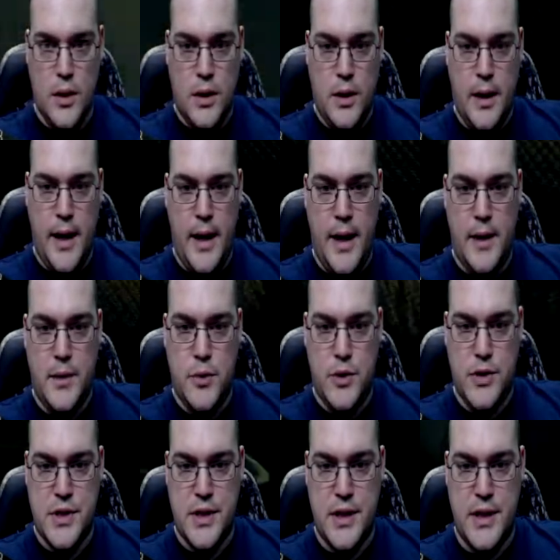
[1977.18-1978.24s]
And we're
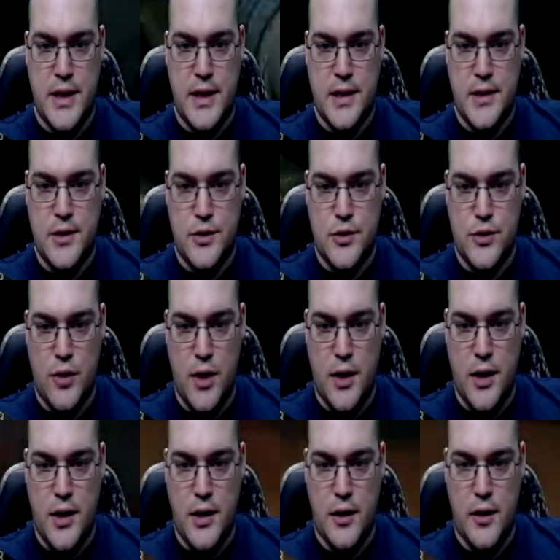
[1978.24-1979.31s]
just going to get to the truck
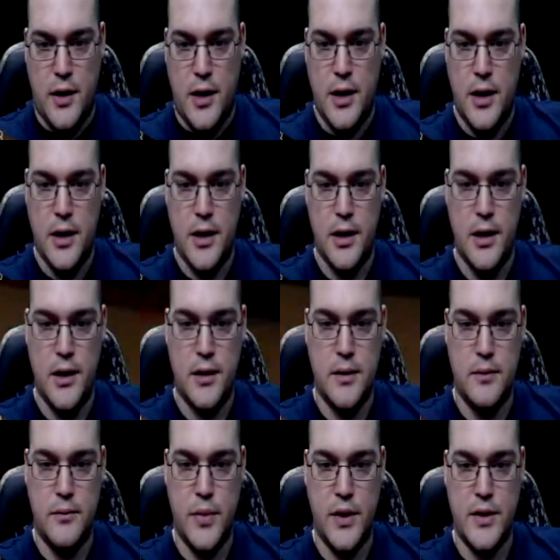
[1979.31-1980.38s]
here.
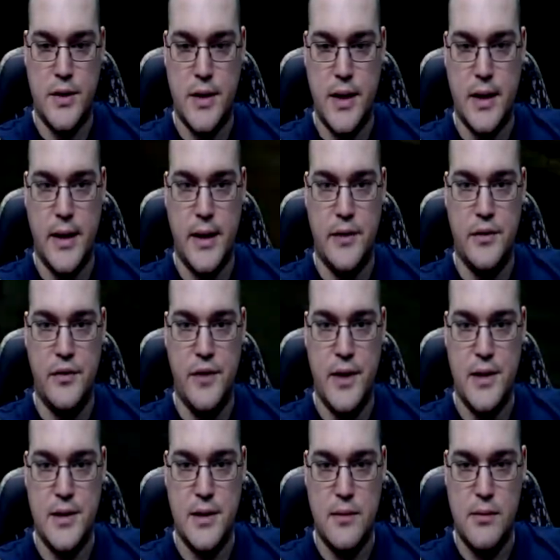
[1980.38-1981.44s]
Punch that guy in the
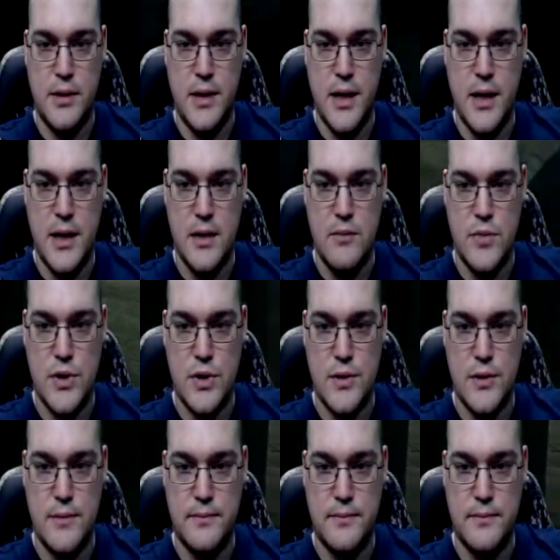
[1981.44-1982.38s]
face a couple times.